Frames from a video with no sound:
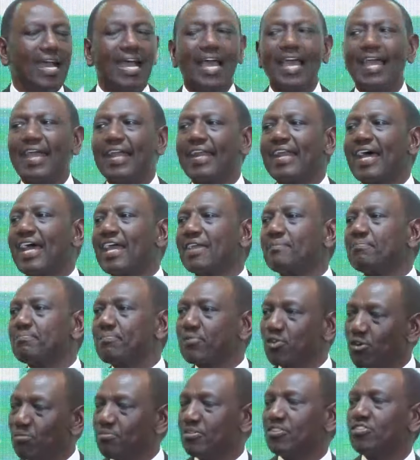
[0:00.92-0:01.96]
And I
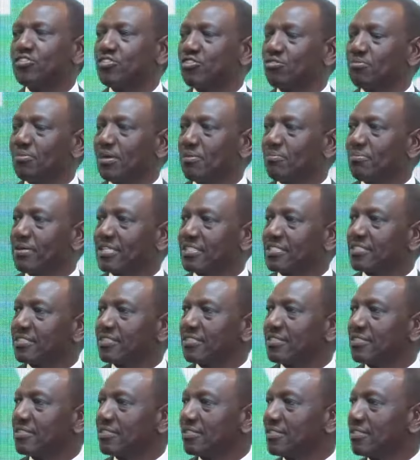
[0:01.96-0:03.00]
promise you, members,
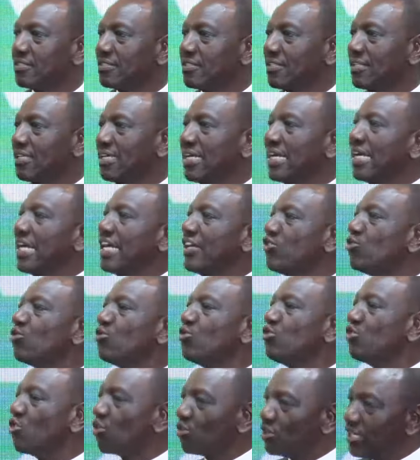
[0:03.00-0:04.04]
you
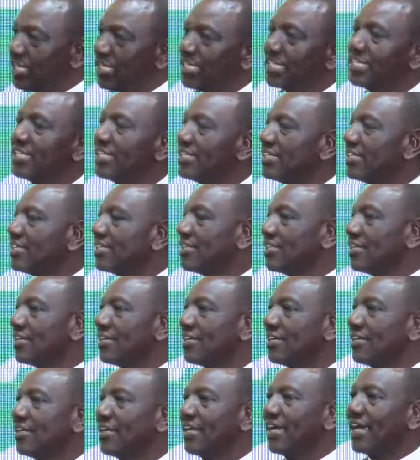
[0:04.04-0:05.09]
don't need
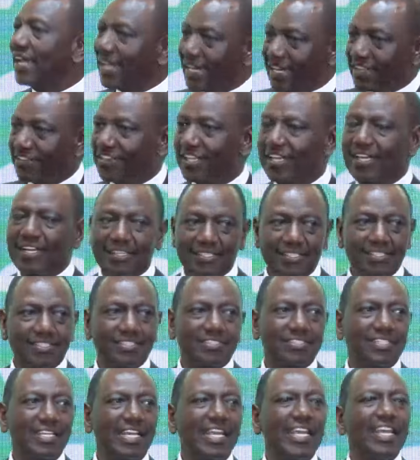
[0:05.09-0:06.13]
anything else.
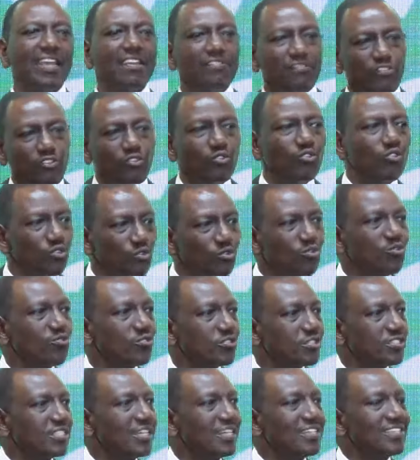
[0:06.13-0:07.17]
If you
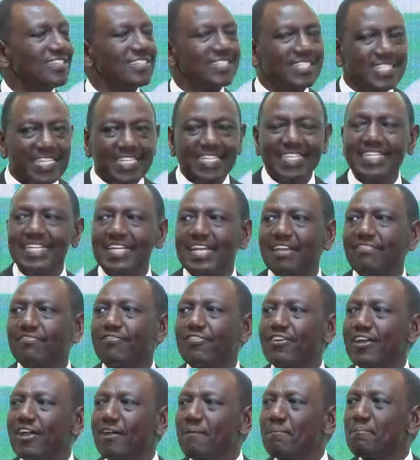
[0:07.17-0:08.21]
use CDF
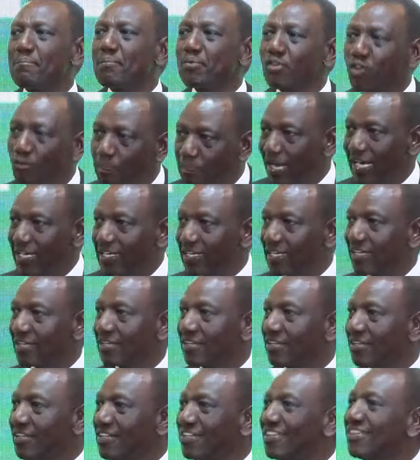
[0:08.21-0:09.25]
properly,
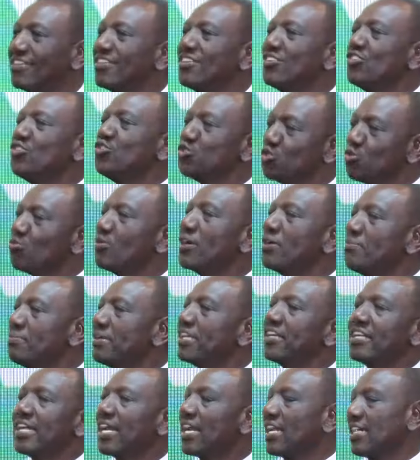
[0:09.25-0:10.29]
you will
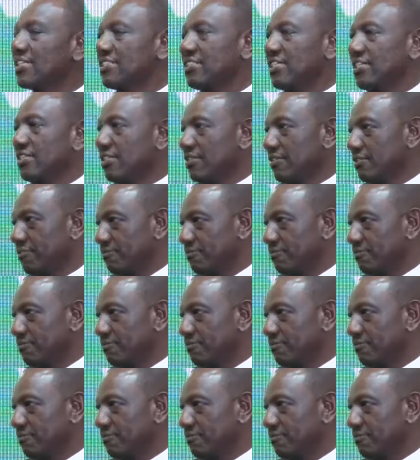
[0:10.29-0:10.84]
be re-elected.